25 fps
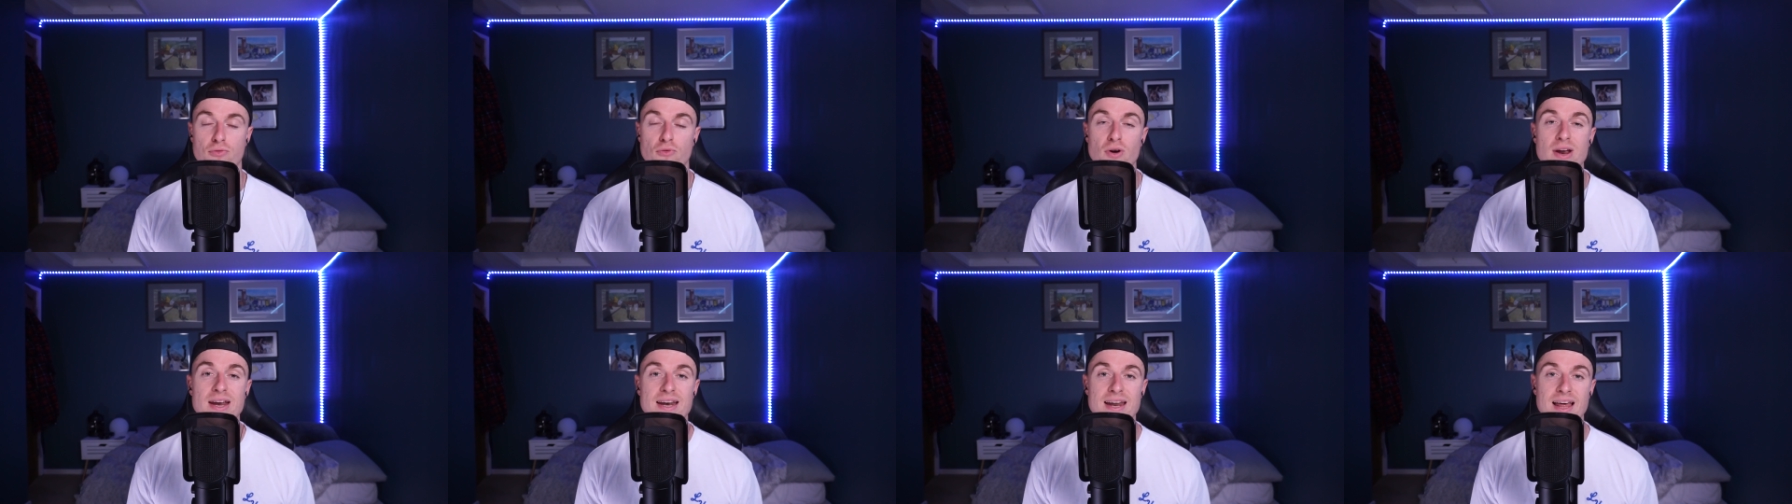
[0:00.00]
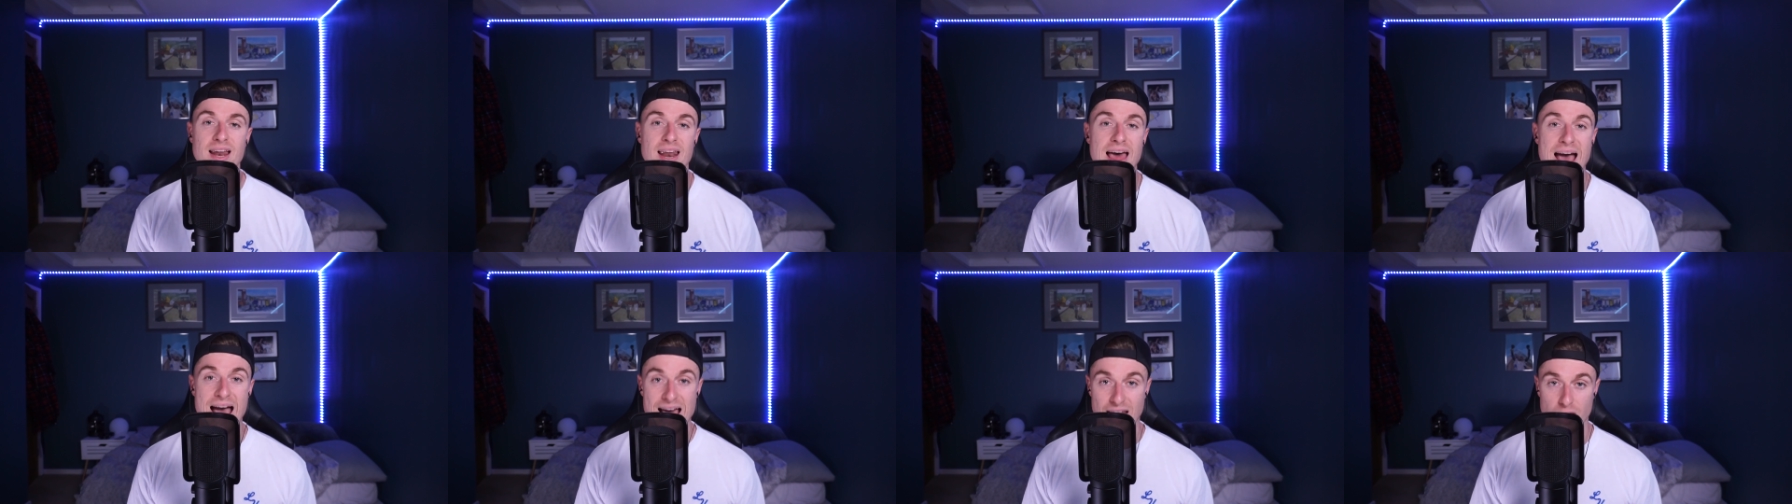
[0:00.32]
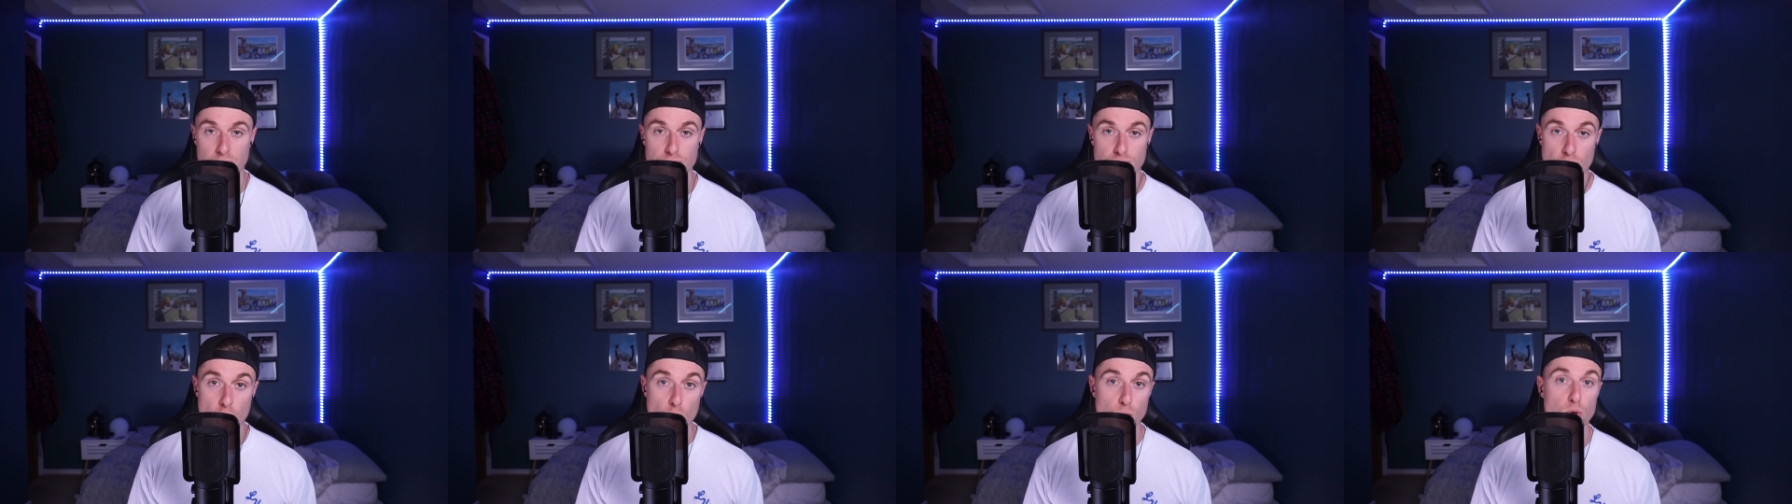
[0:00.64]
3-0 at
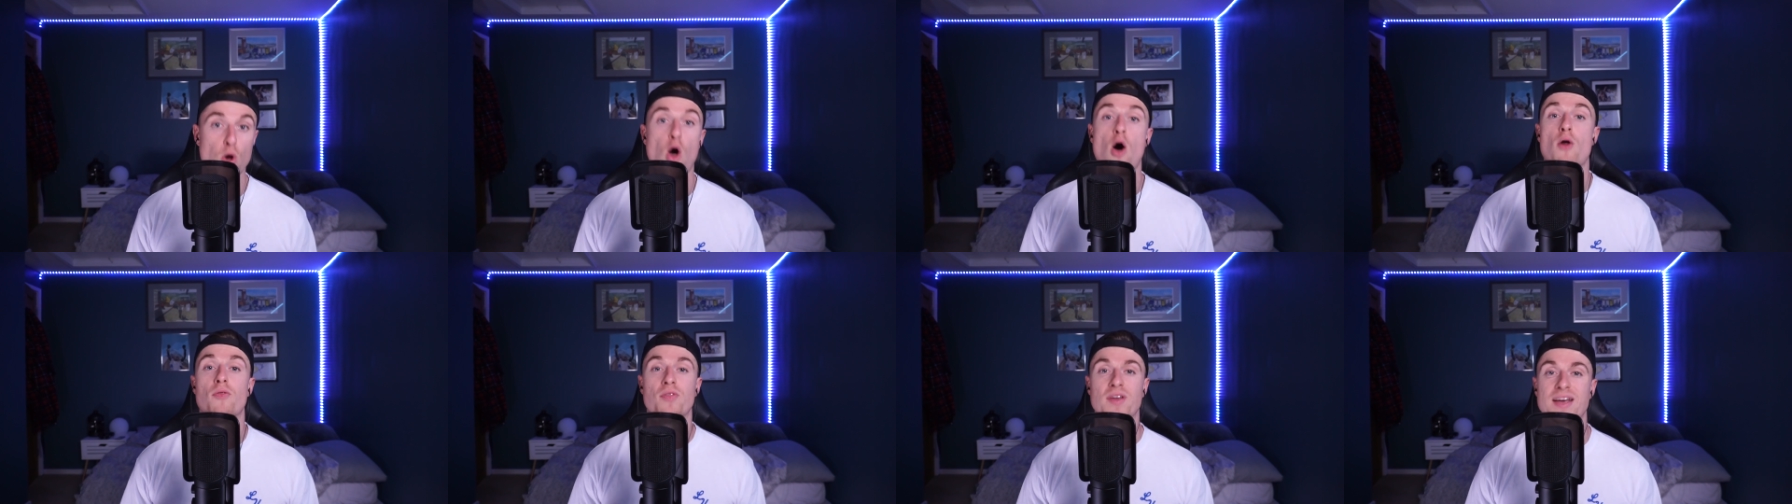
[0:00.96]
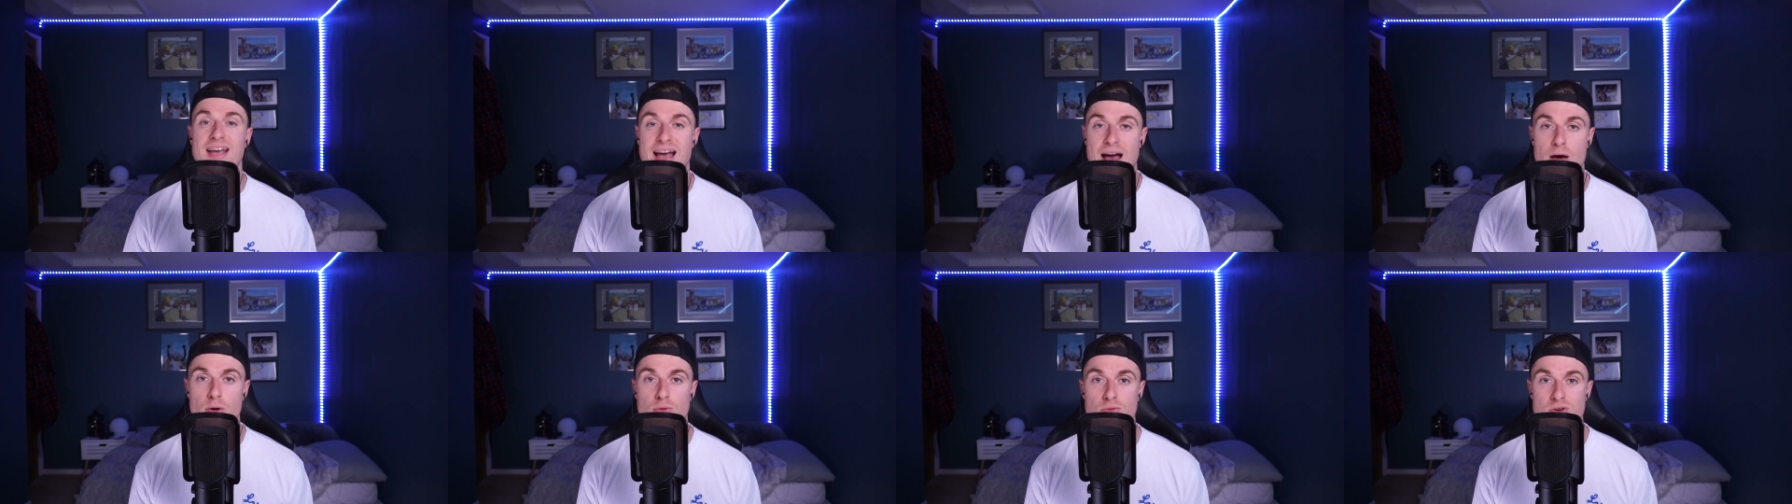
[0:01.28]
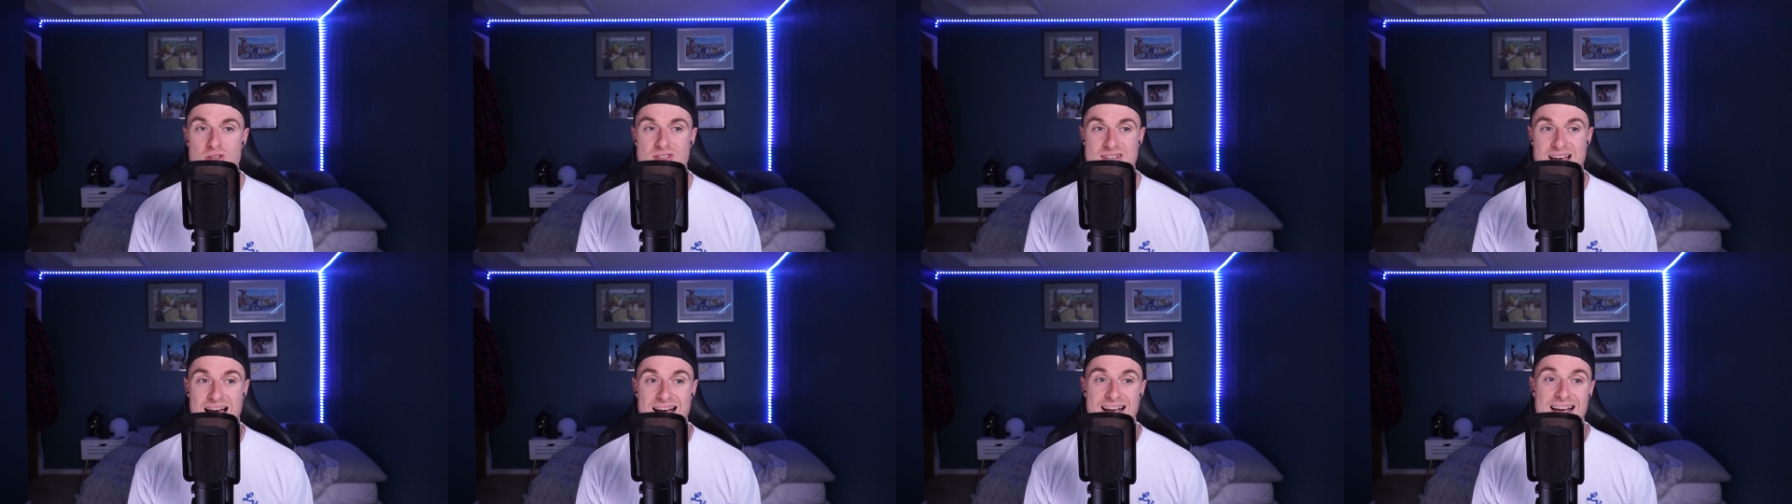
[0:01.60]
Ellen Road on the
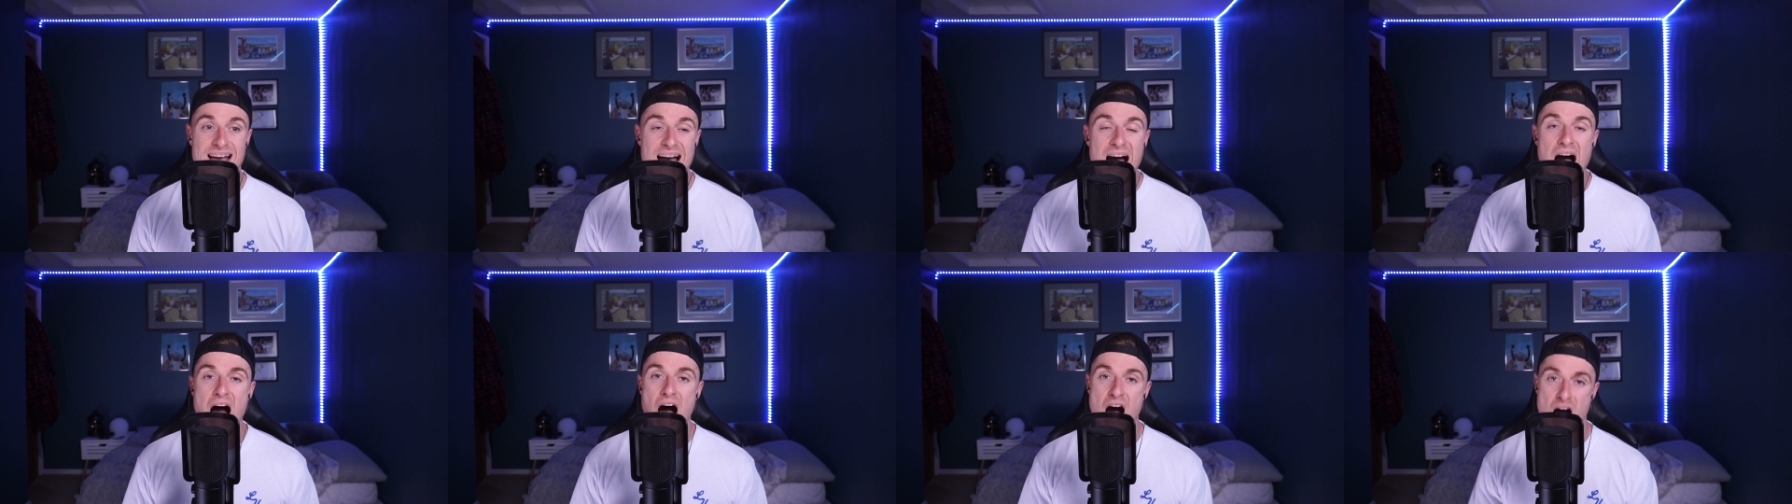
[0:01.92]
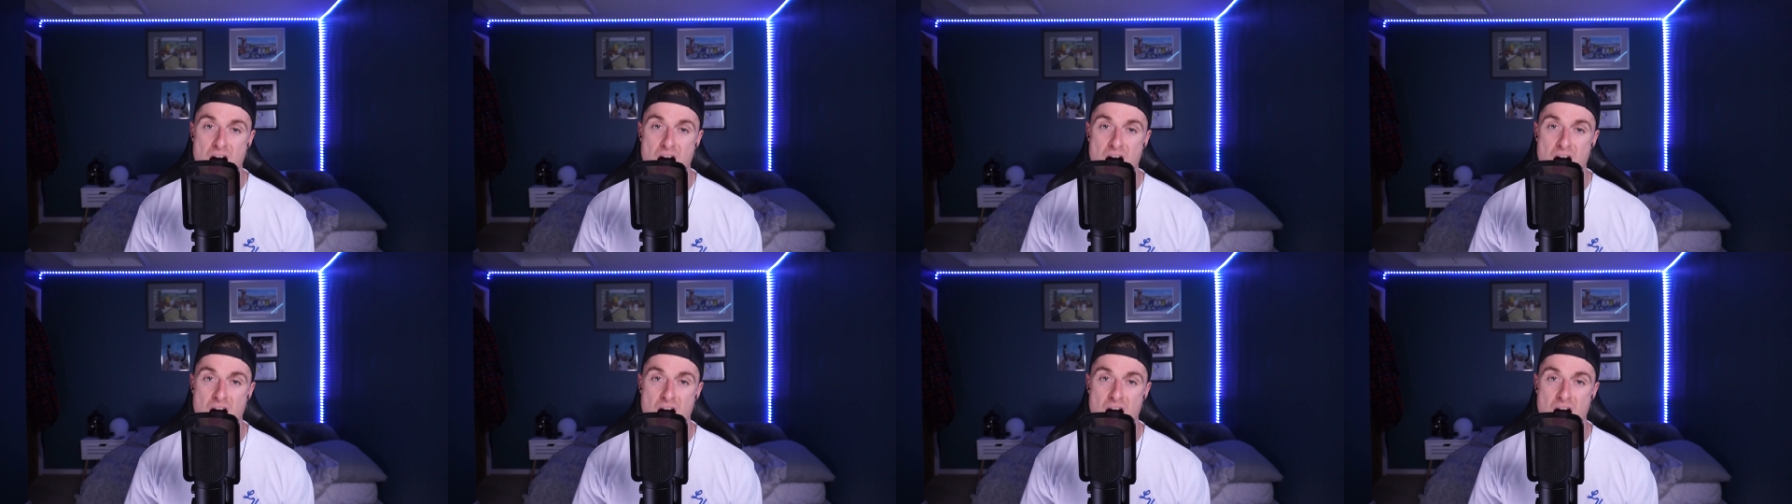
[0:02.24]
counter-attack.